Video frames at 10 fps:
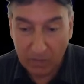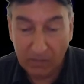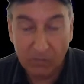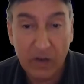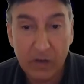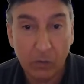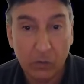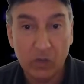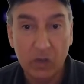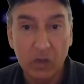
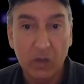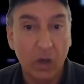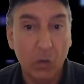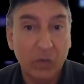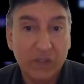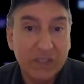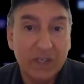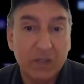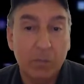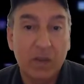videos, what's the
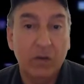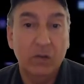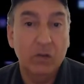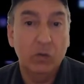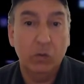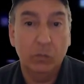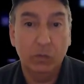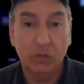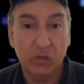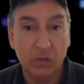sense in being on YouTube?
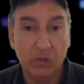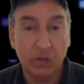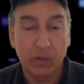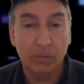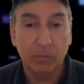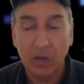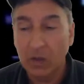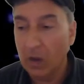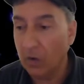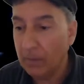Seriously.
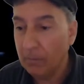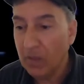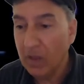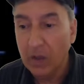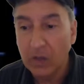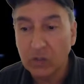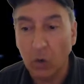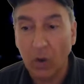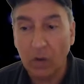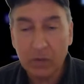All right.
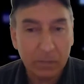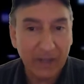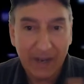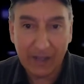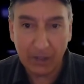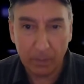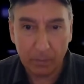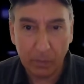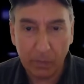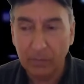So I'm going to play that
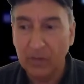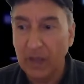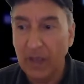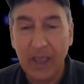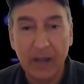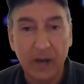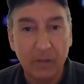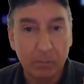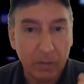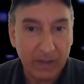clip and
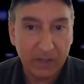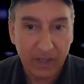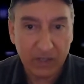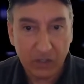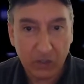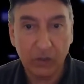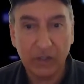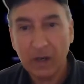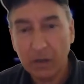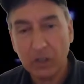pay attention to her. And
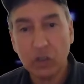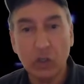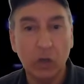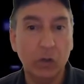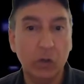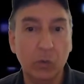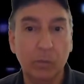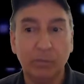then I'm going to show you